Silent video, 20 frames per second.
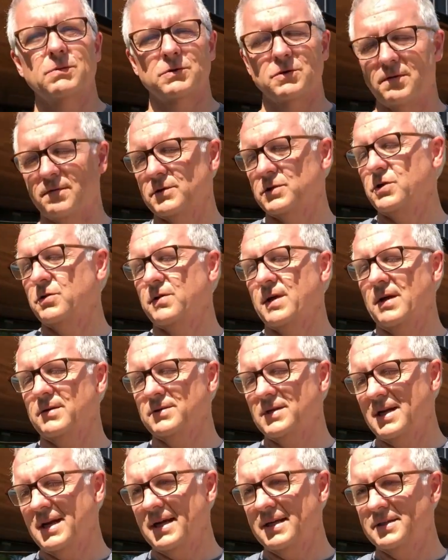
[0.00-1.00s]
Server
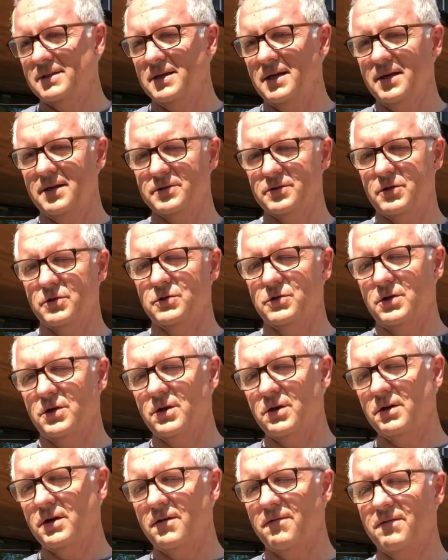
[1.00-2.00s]
2019 is a
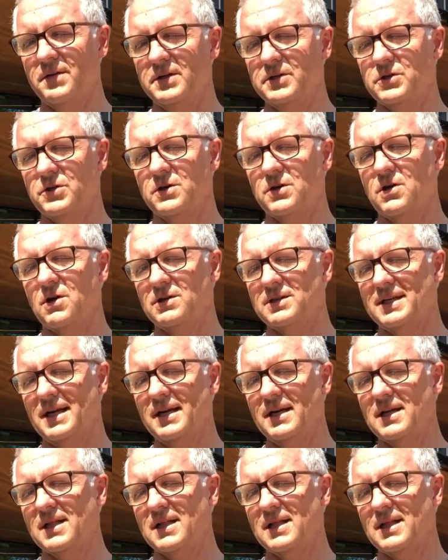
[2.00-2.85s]
security feature called data